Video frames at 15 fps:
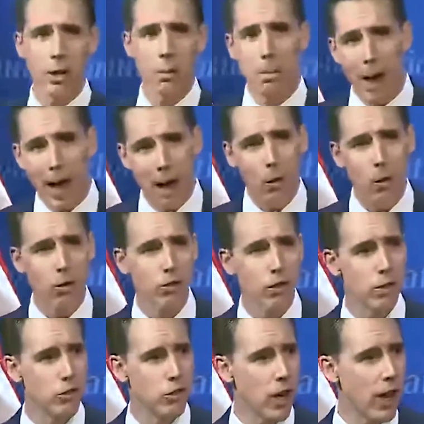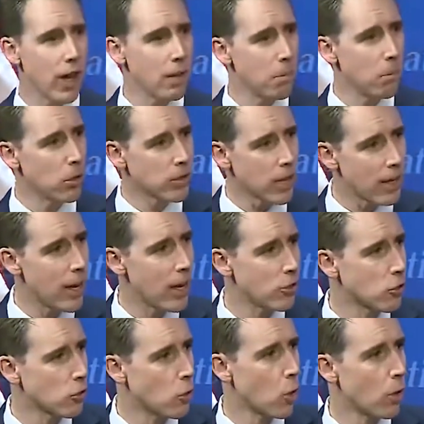empower the giant
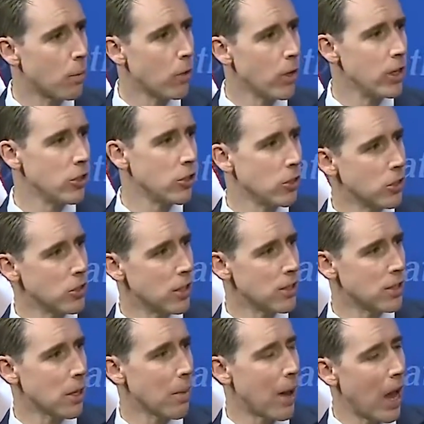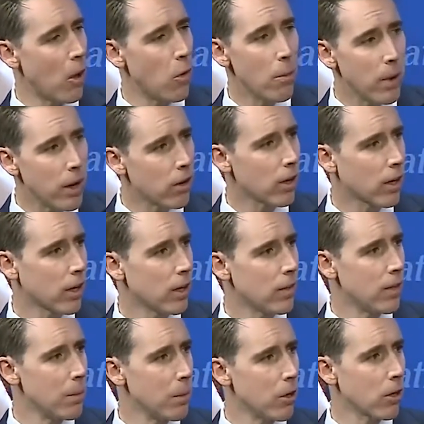multinational corporations that somehow America
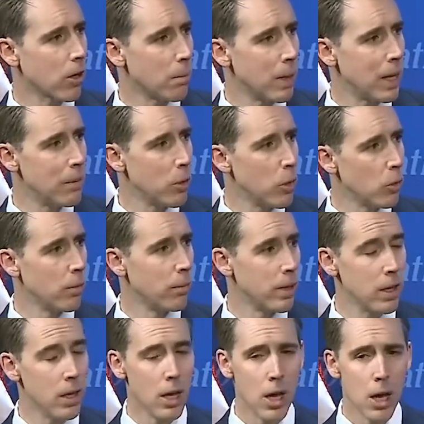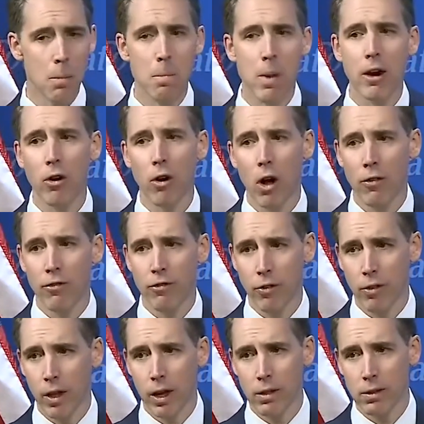and the American people will be better off for
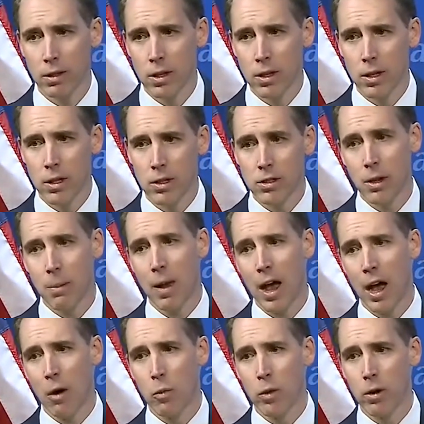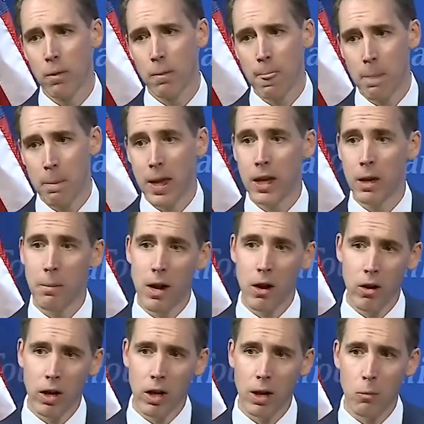that. Somehow we will make
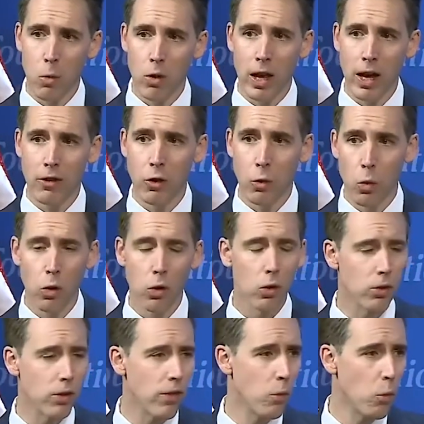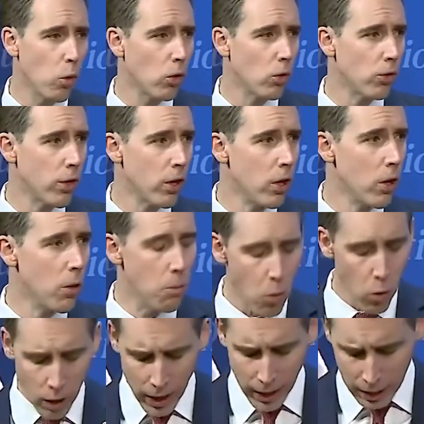America more like the world and the world
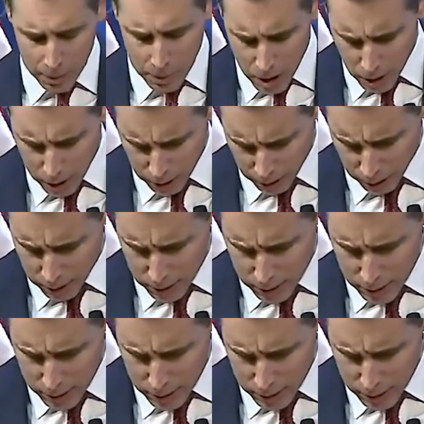more like America.